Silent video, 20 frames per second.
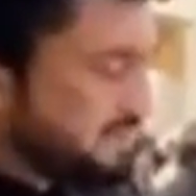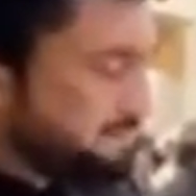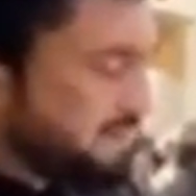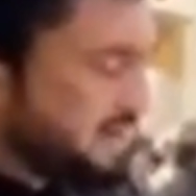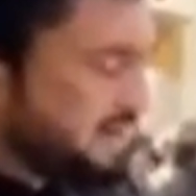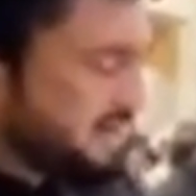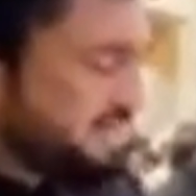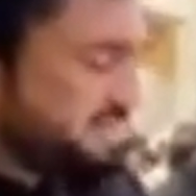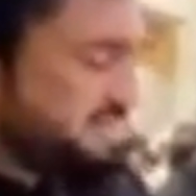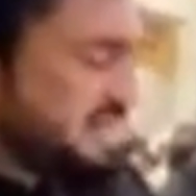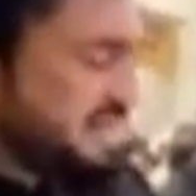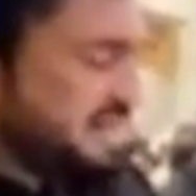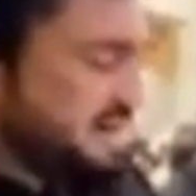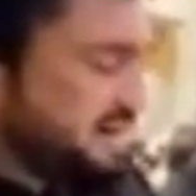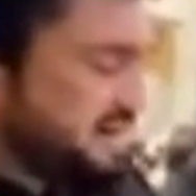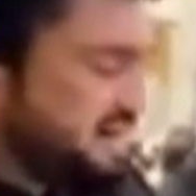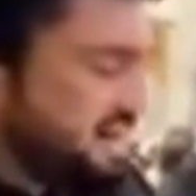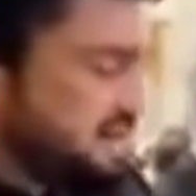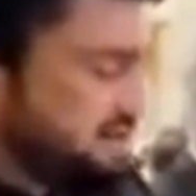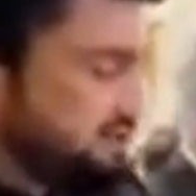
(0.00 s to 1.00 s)
Pakistan
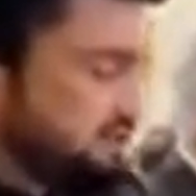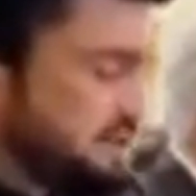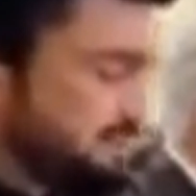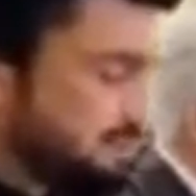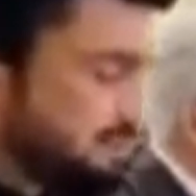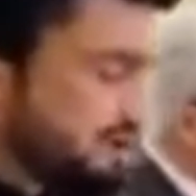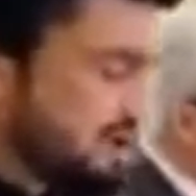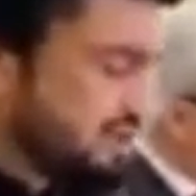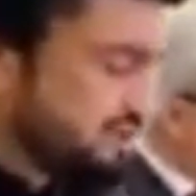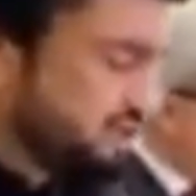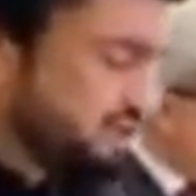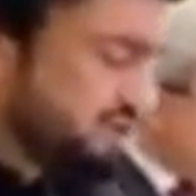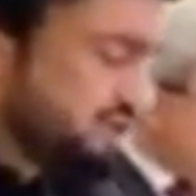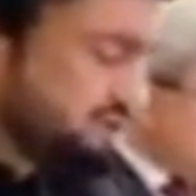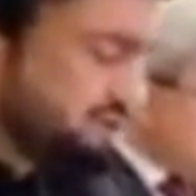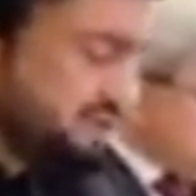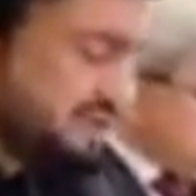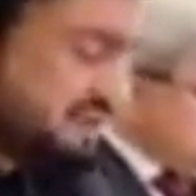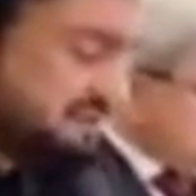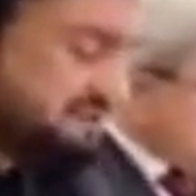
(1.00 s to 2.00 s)
adheres to the policy
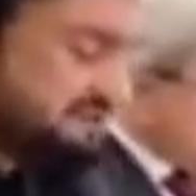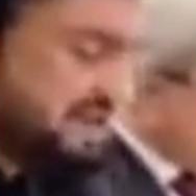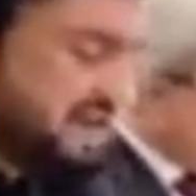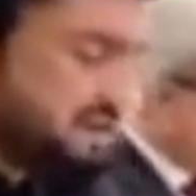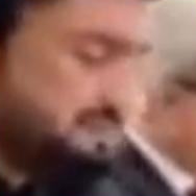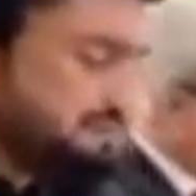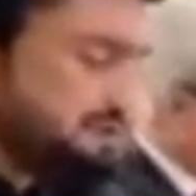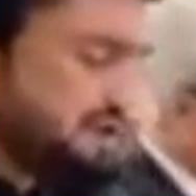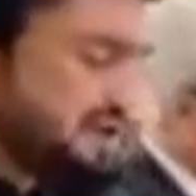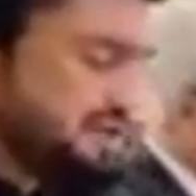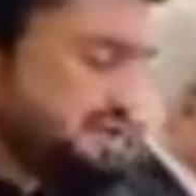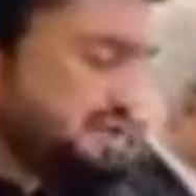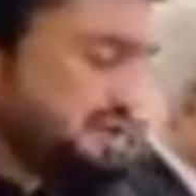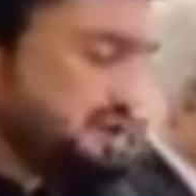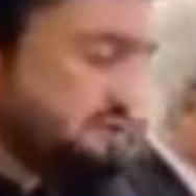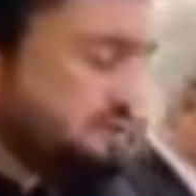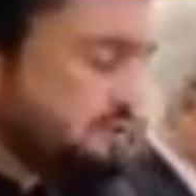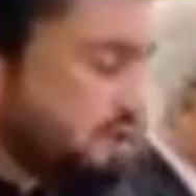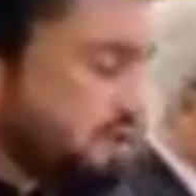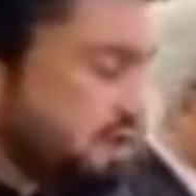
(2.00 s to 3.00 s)
of safety and
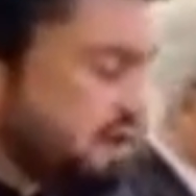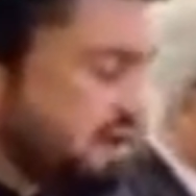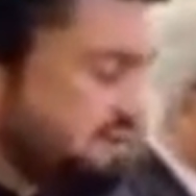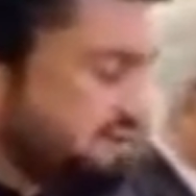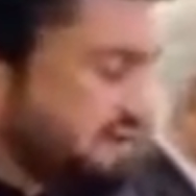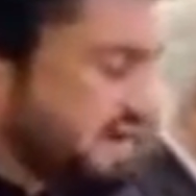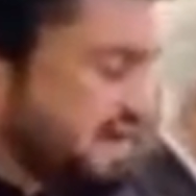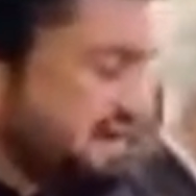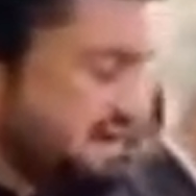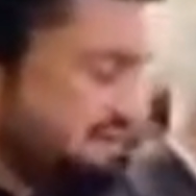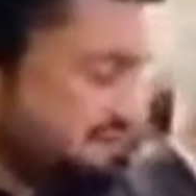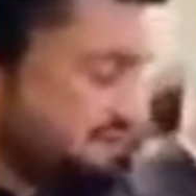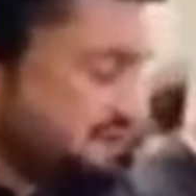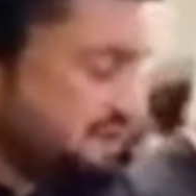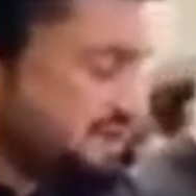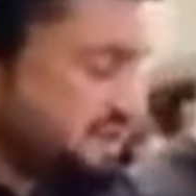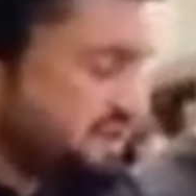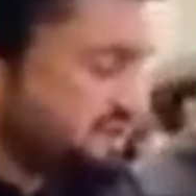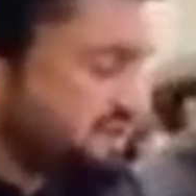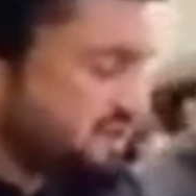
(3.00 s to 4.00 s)
protection of all Afghan
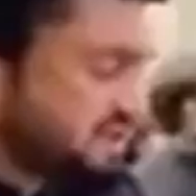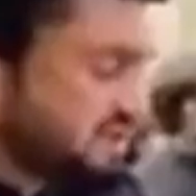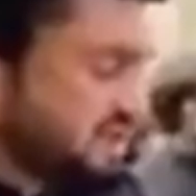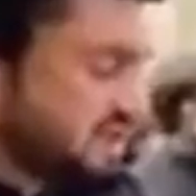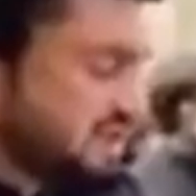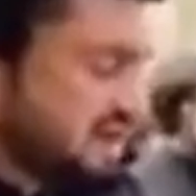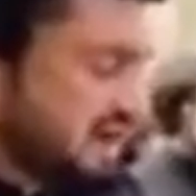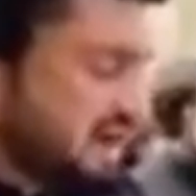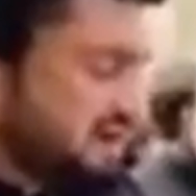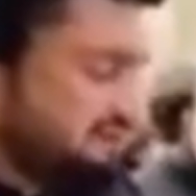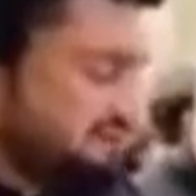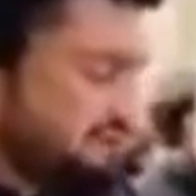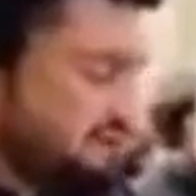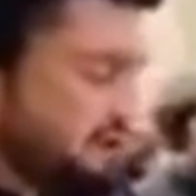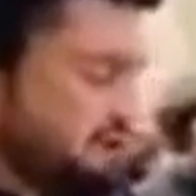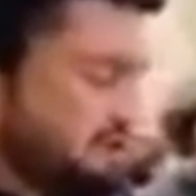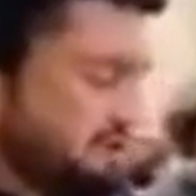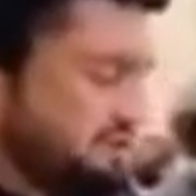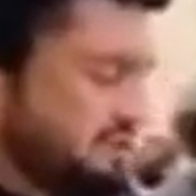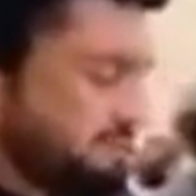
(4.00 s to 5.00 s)
refugees and
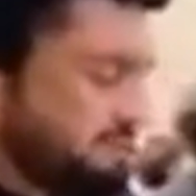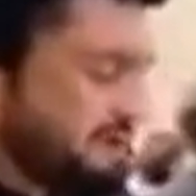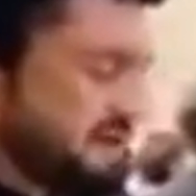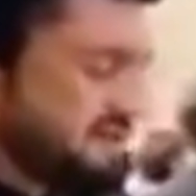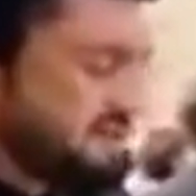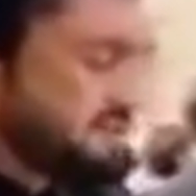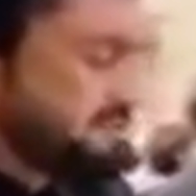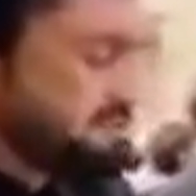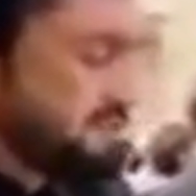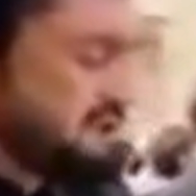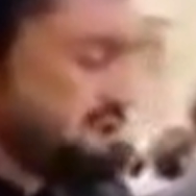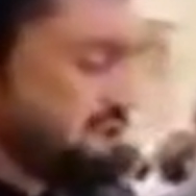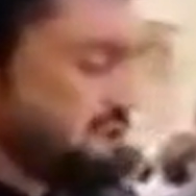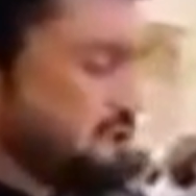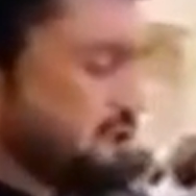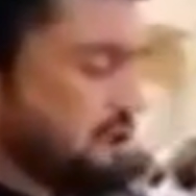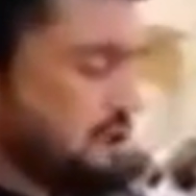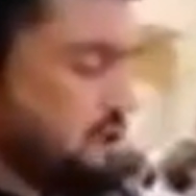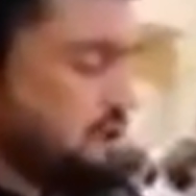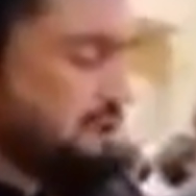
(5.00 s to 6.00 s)
follows the principle
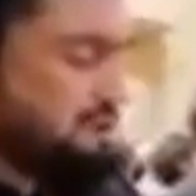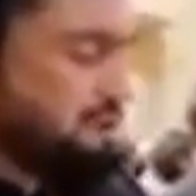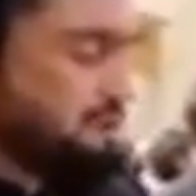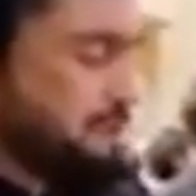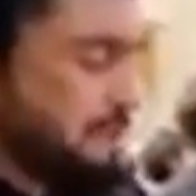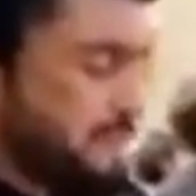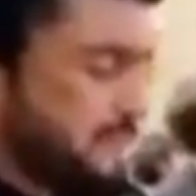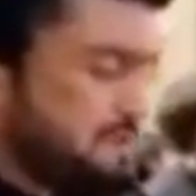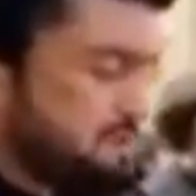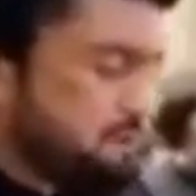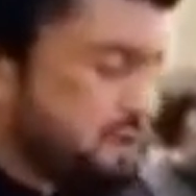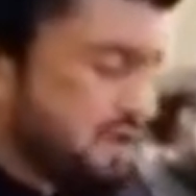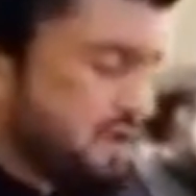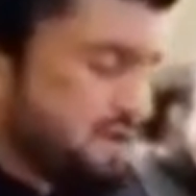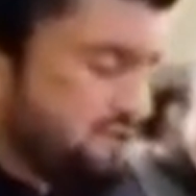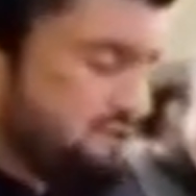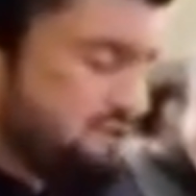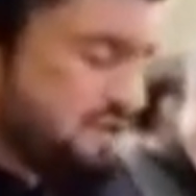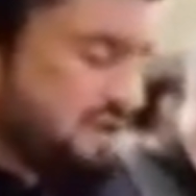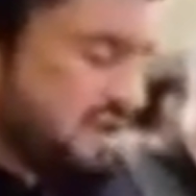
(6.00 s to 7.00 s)
of
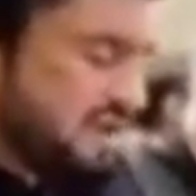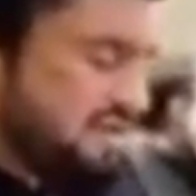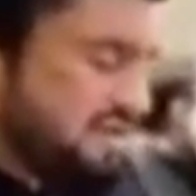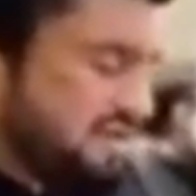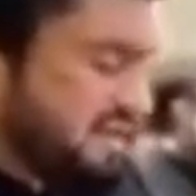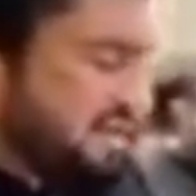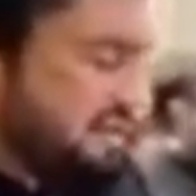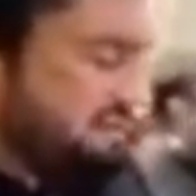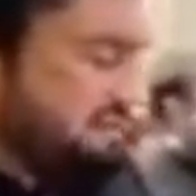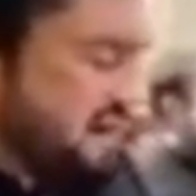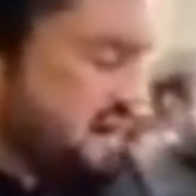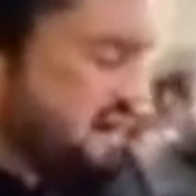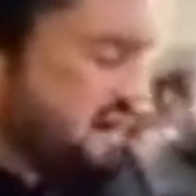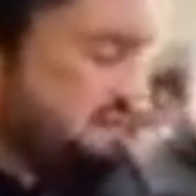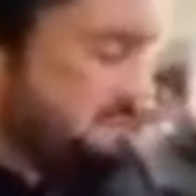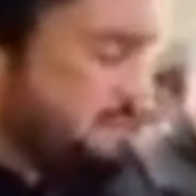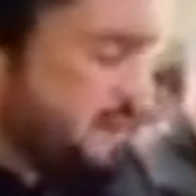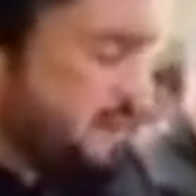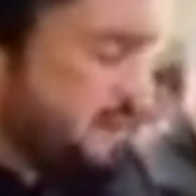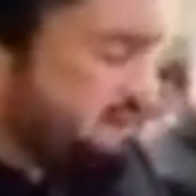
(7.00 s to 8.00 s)
voluntary and dignified
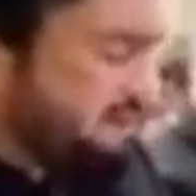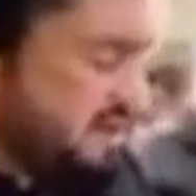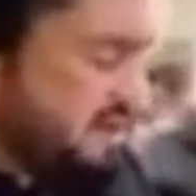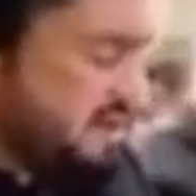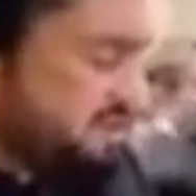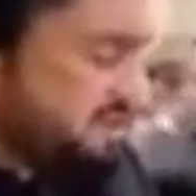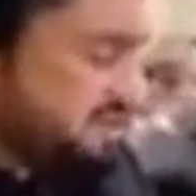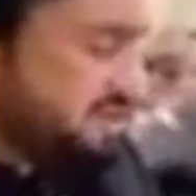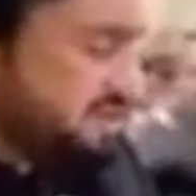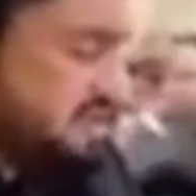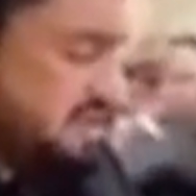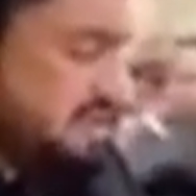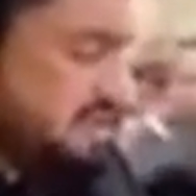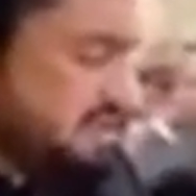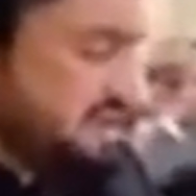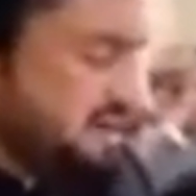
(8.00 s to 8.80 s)
repatriation.